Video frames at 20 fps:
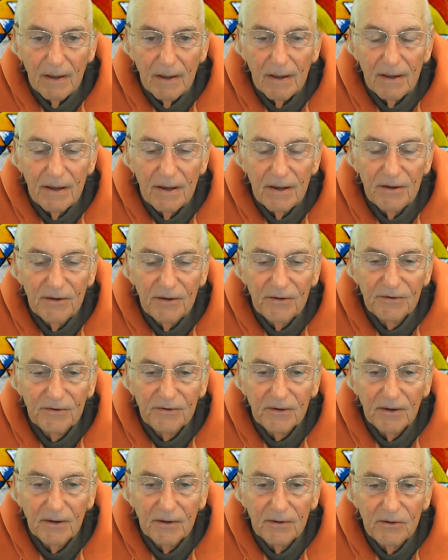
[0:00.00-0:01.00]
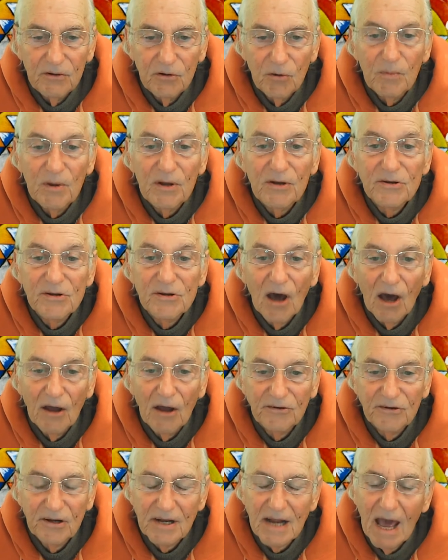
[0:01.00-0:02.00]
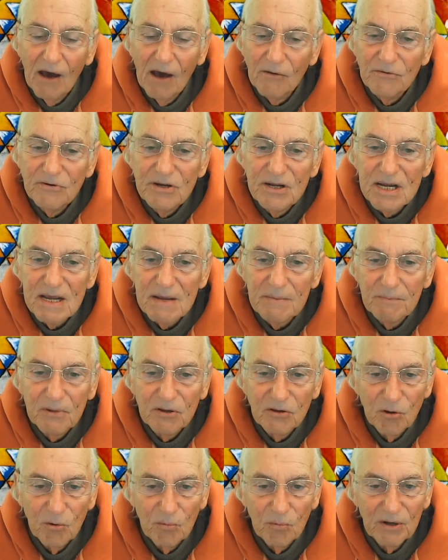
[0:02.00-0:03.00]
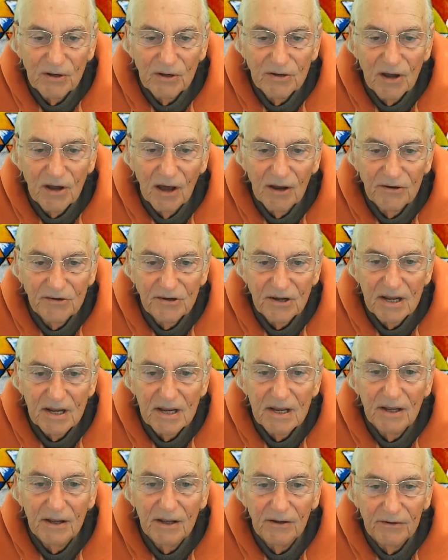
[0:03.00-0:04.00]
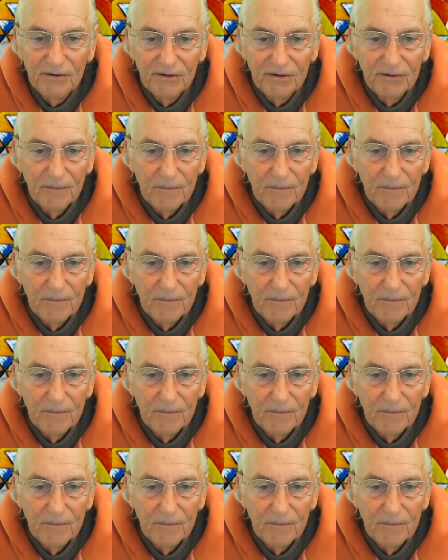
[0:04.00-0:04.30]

is human touch, and how deep human touch is.